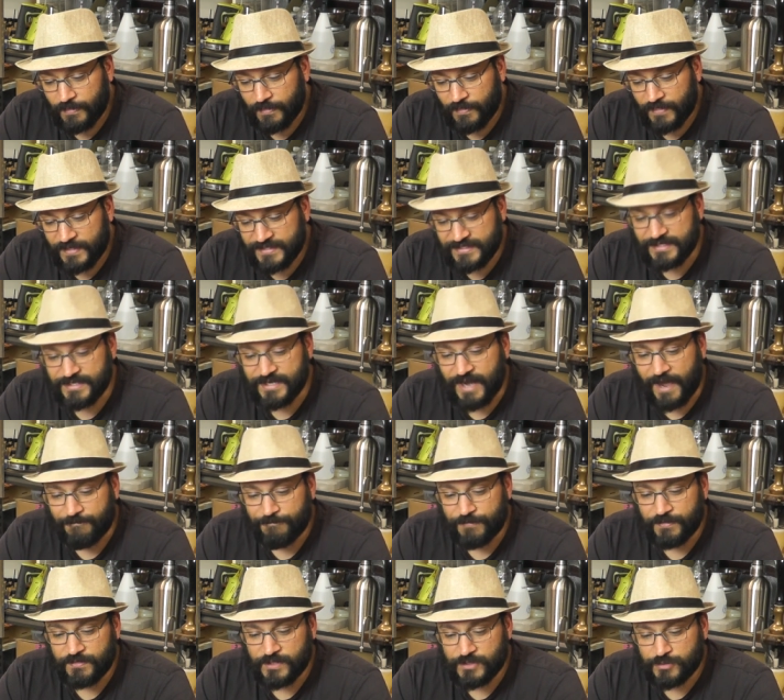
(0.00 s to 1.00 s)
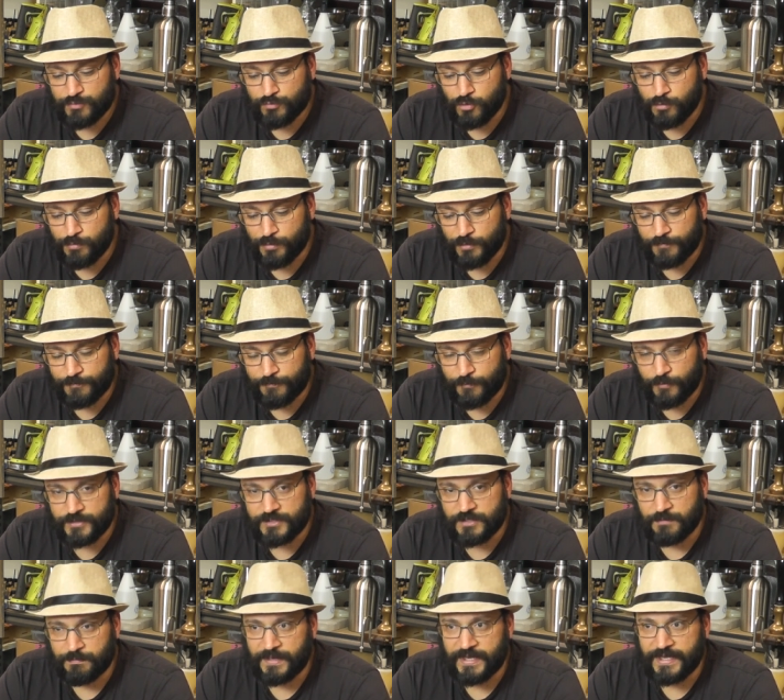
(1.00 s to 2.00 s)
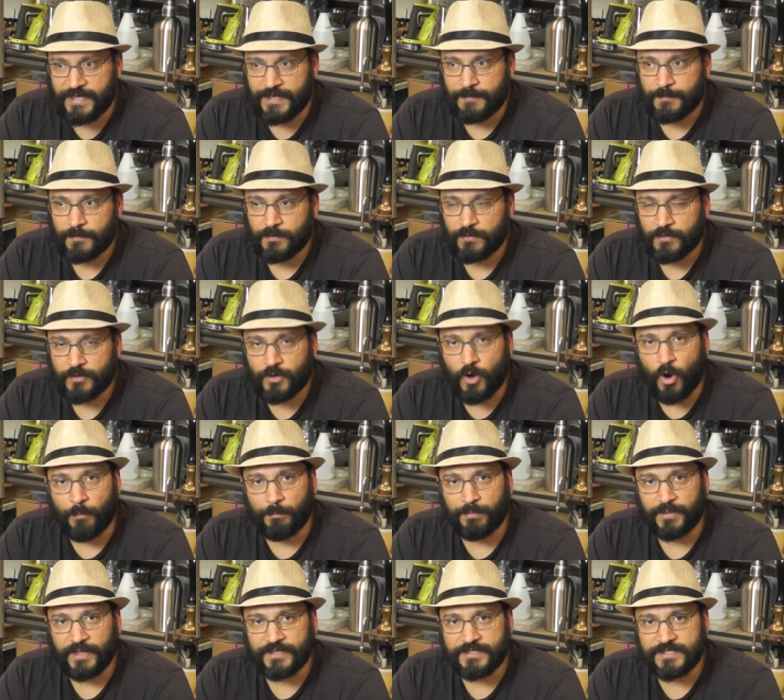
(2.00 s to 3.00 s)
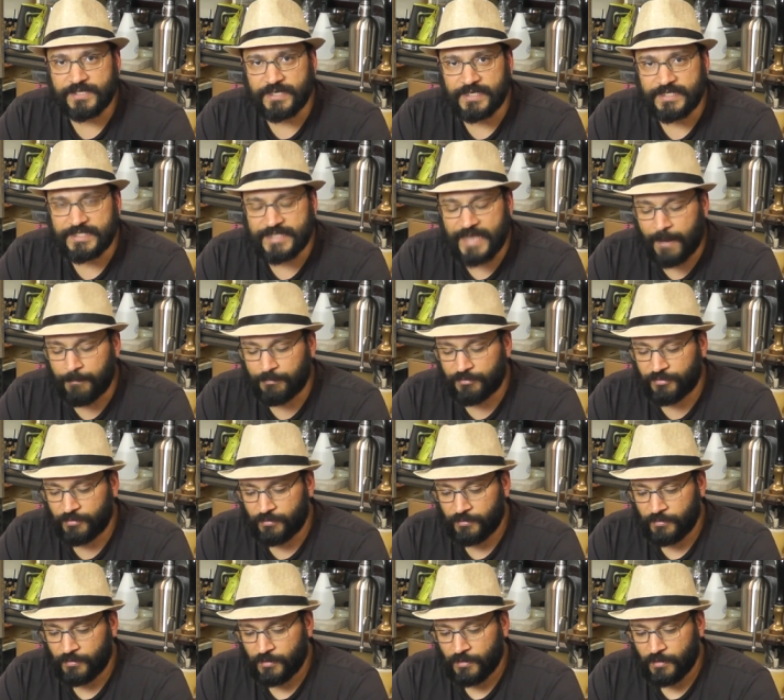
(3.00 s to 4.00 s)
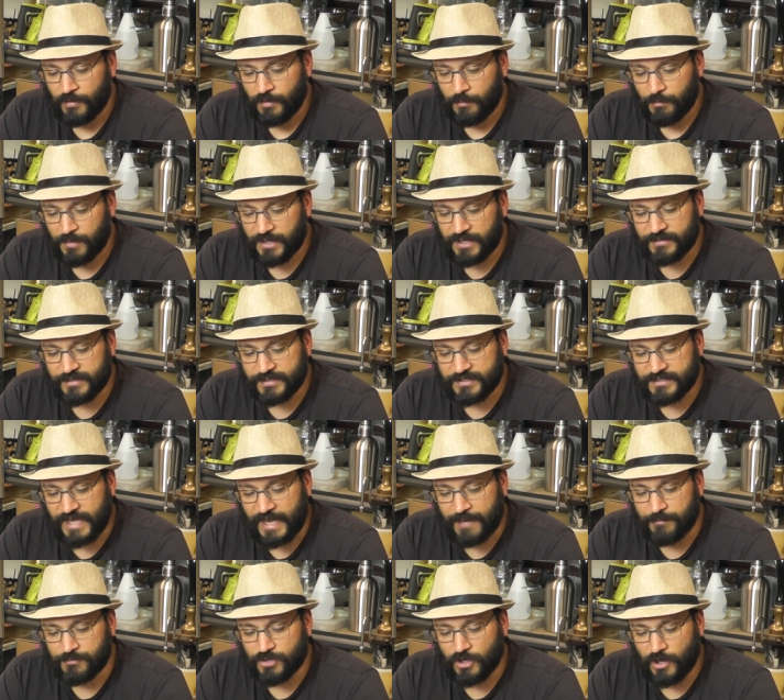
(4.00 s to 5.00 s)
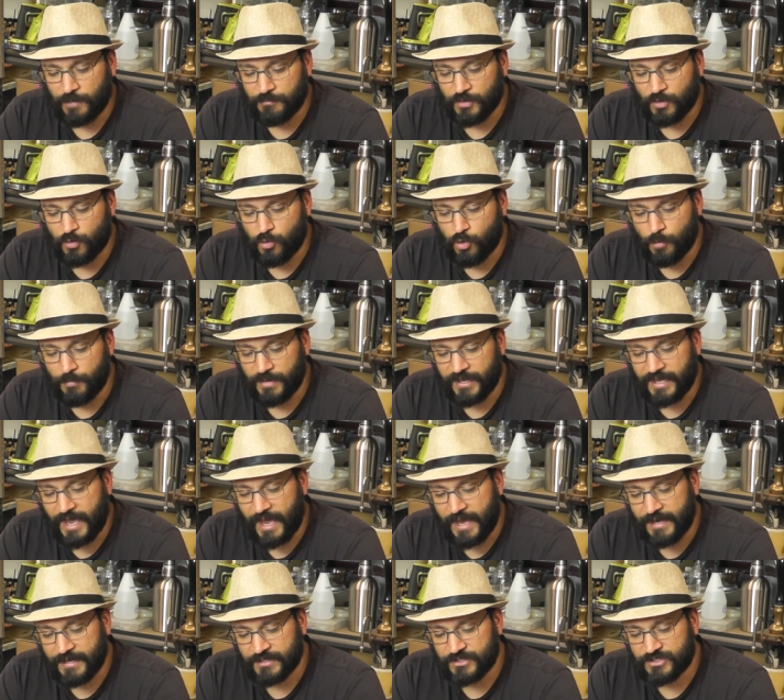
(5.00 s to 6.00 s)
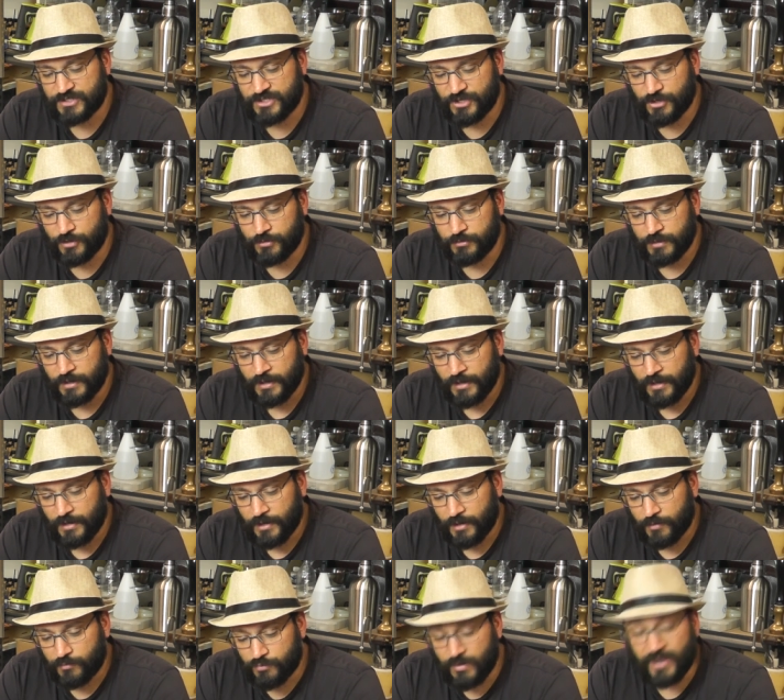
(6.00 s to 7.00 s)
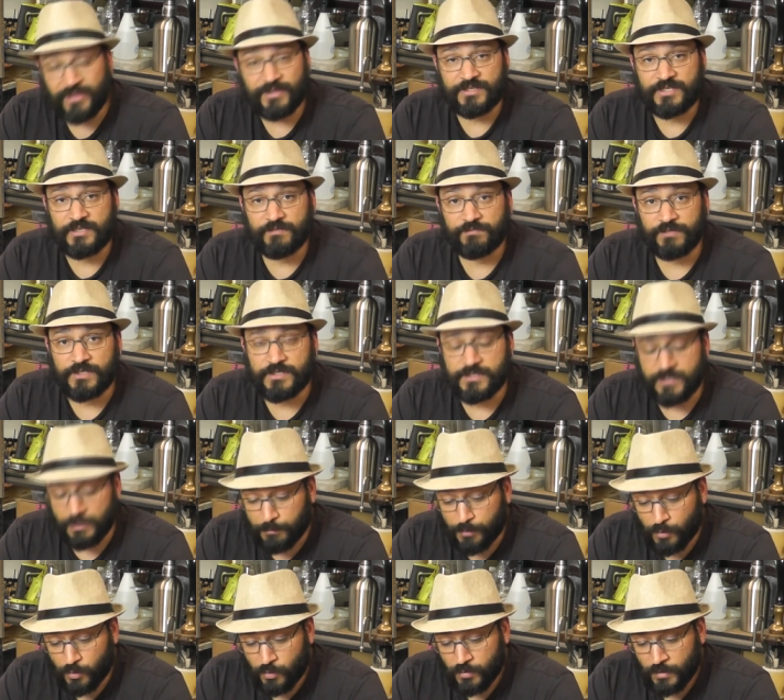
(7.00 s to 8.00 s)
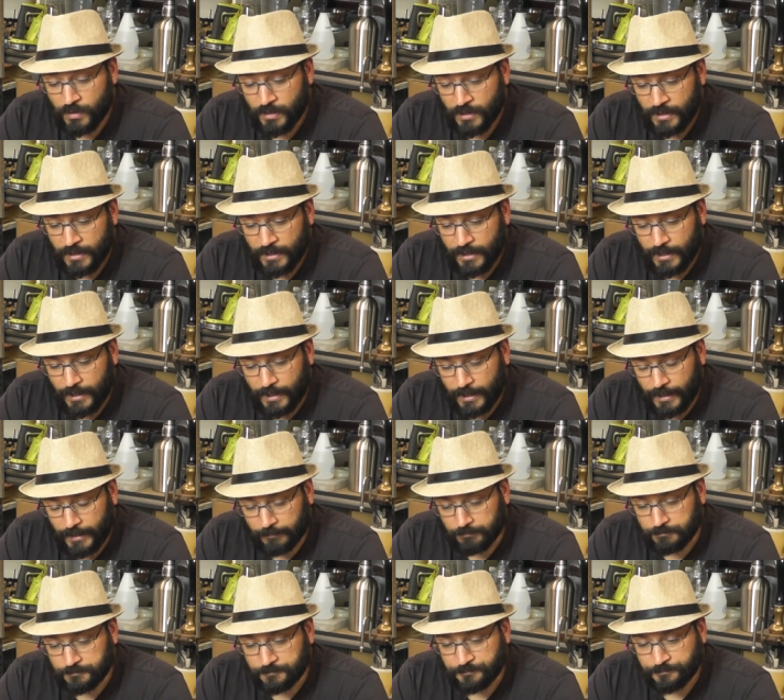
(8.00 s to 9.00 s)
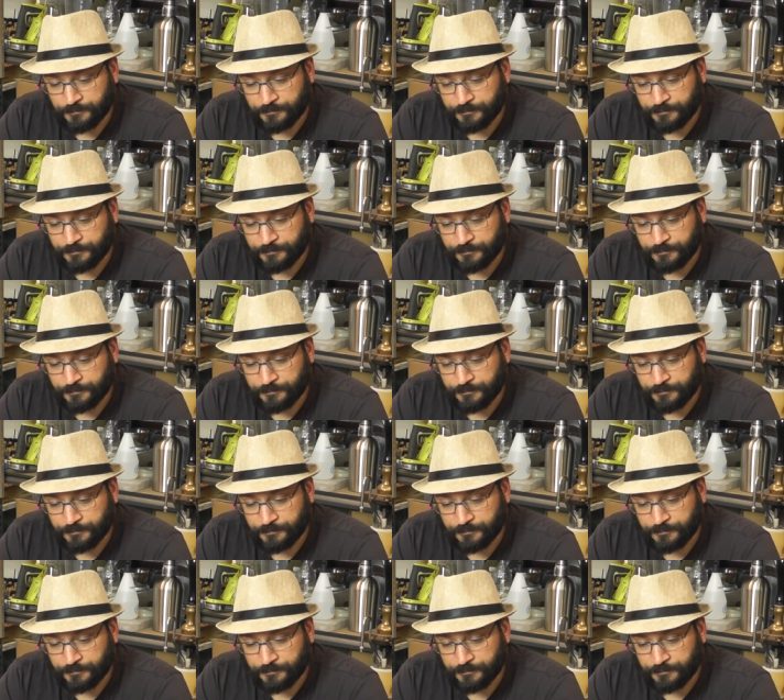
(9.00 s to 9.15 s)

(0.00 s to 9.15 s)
there's enough in this rule book for it to be complex and in depth, but at the same time, the core mechanics, you know, are relatively simple. Um,